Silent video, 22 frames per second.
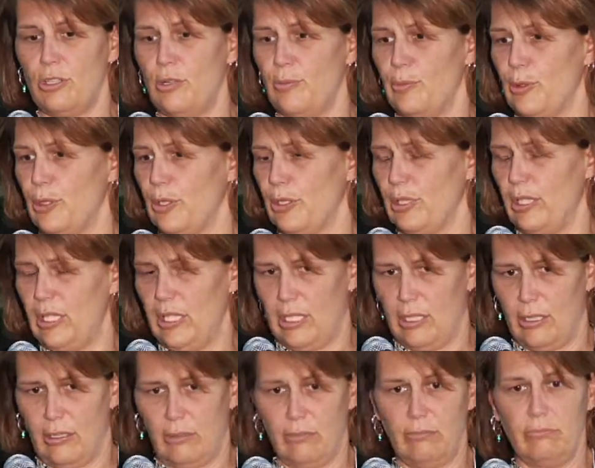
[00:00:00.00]
terminally
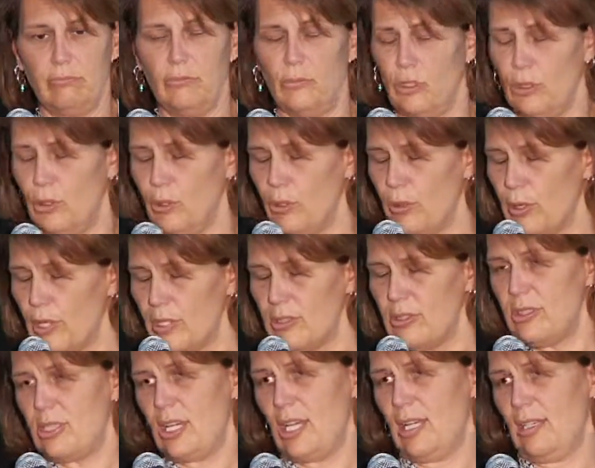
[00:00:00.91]
ill, you
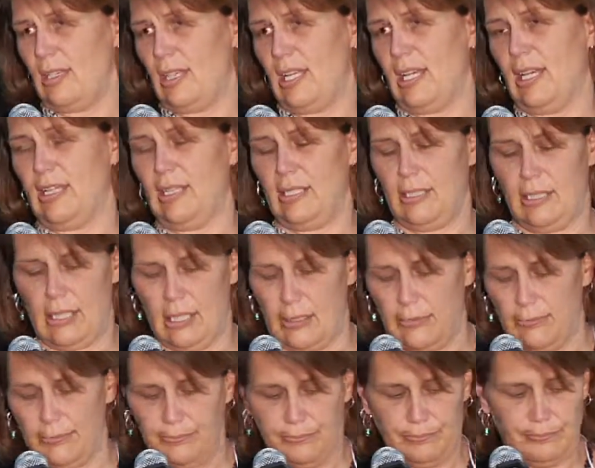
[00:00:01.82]
can state that in there.